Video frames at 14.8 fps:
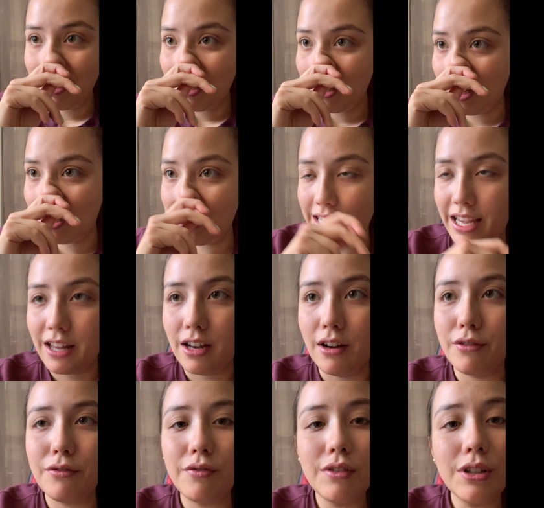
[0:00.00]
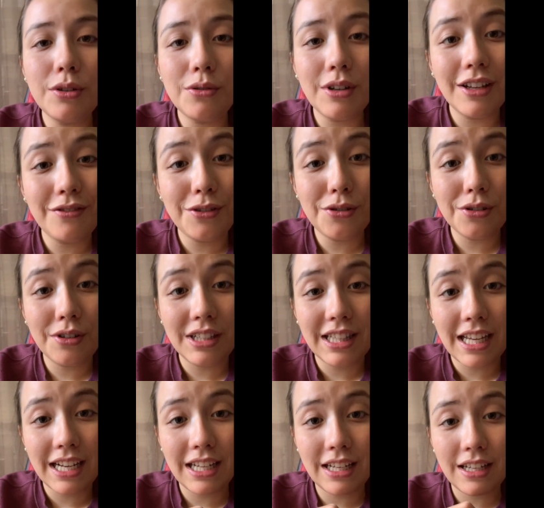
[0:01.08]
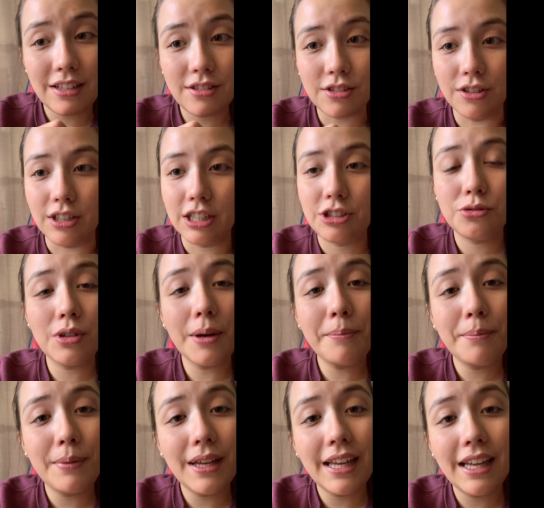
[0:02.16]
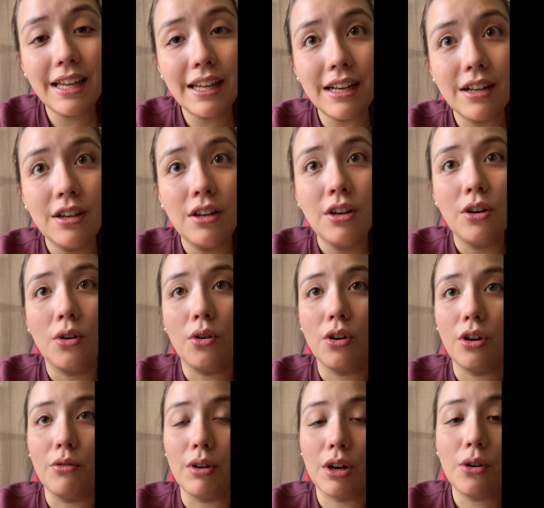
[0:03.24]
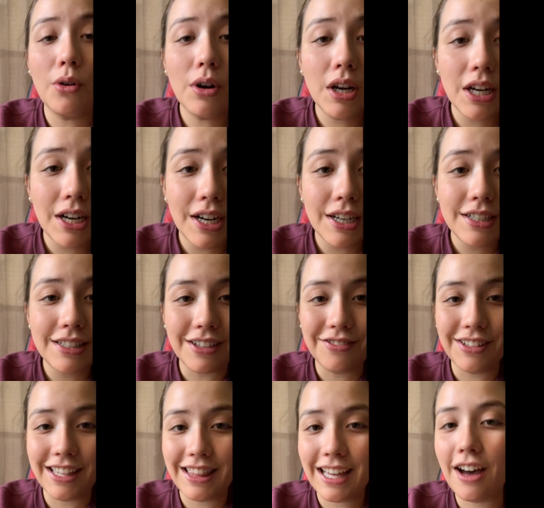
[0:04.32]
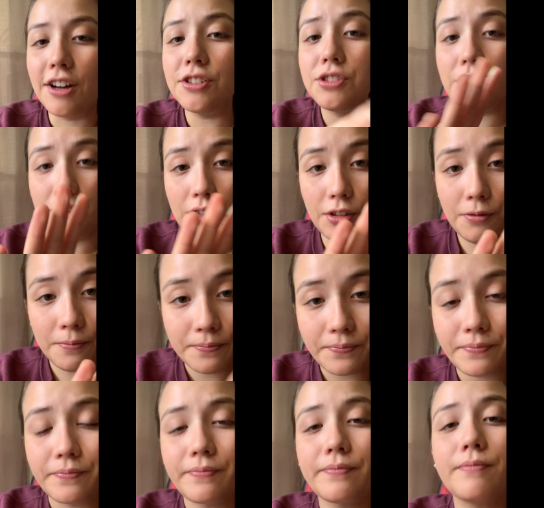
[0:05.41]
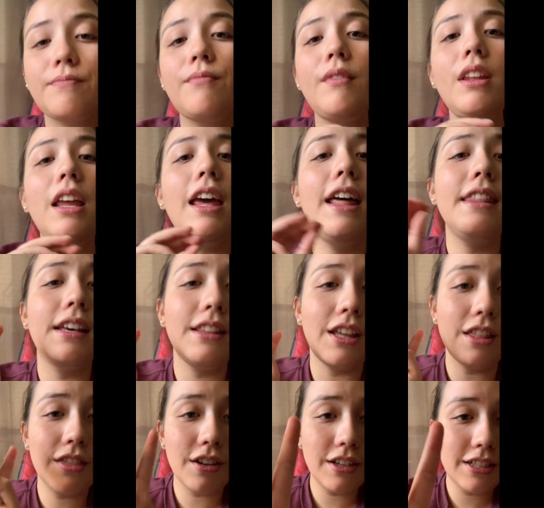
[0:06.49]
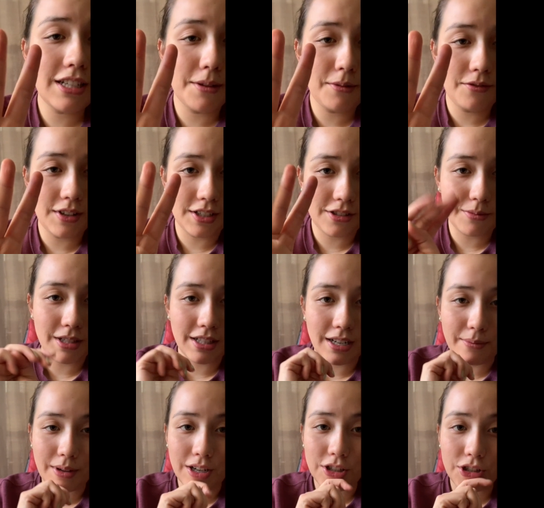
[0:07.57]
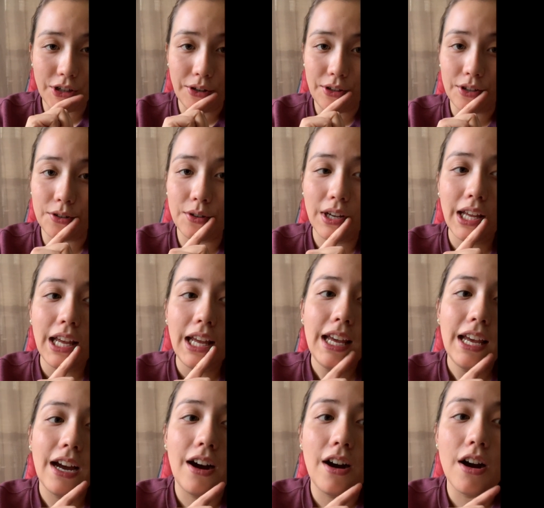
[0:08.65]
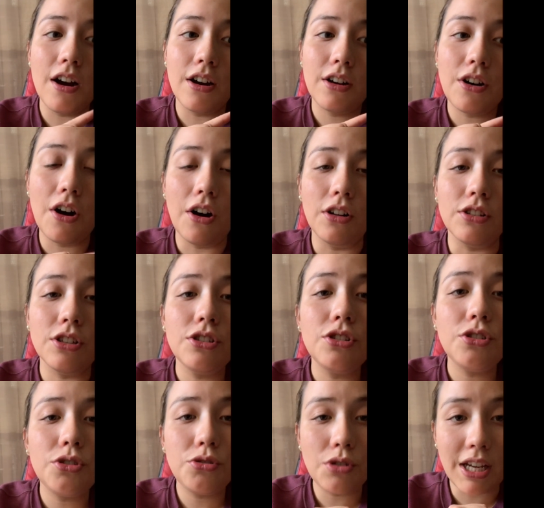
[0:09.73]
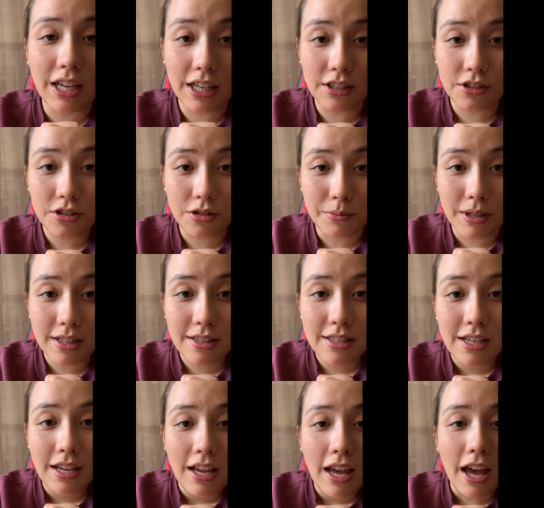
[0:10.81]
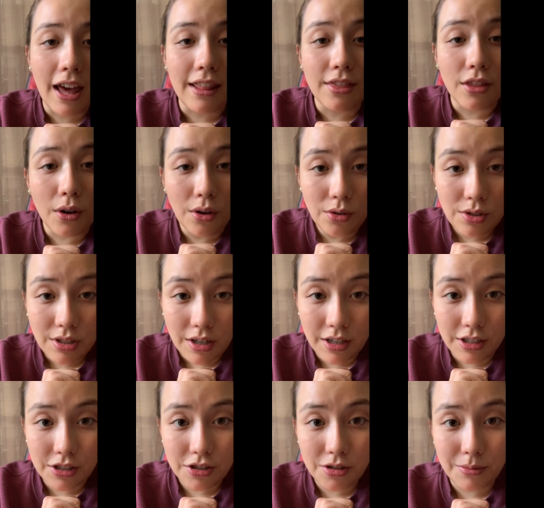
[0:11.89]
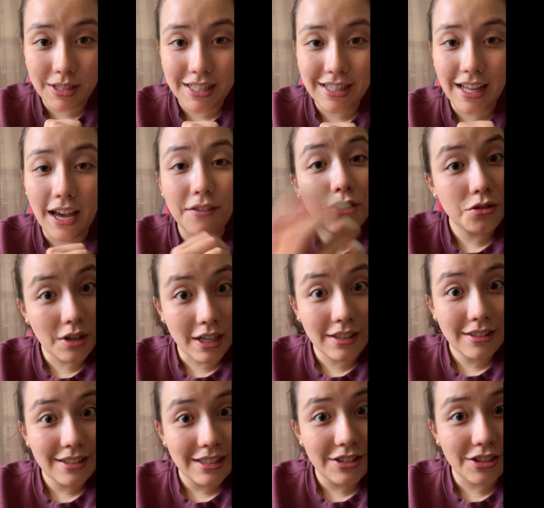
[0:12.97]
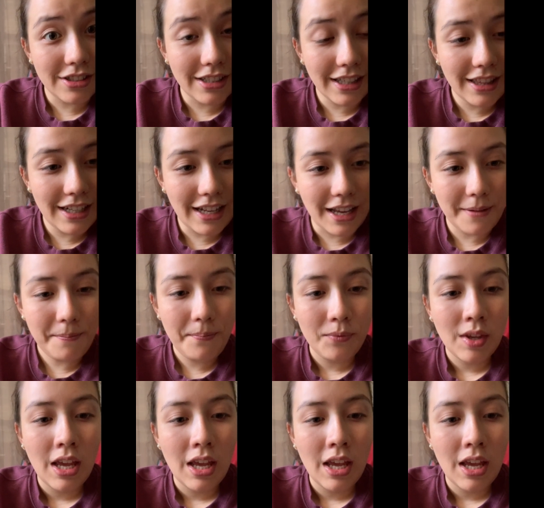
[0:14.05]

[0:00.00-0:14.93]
It's like a flute, if you know what that is, or a trumpet, or a recorder, stuff like that. I'll show you. And then the third type of instrument that I'm going to show you are called string instruments. And those are instruments that have strings, just like the name.